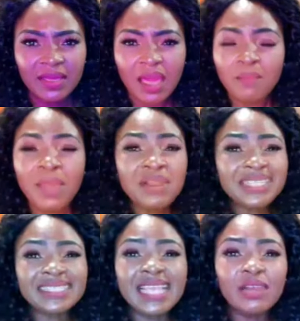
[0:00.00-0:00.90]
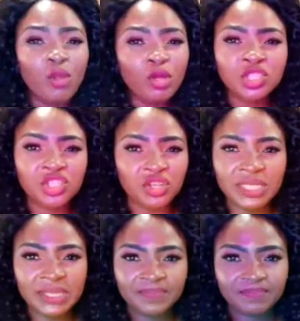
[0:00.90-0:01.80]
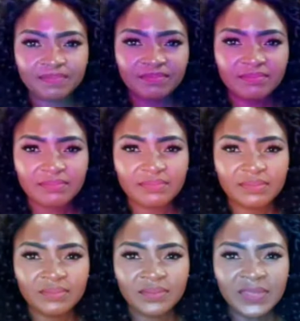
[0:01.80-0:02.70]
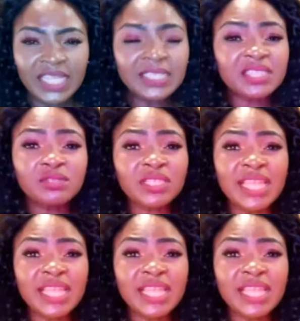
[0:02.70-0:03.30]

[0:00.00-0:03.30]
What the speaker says: Marriage is a long journey. It is not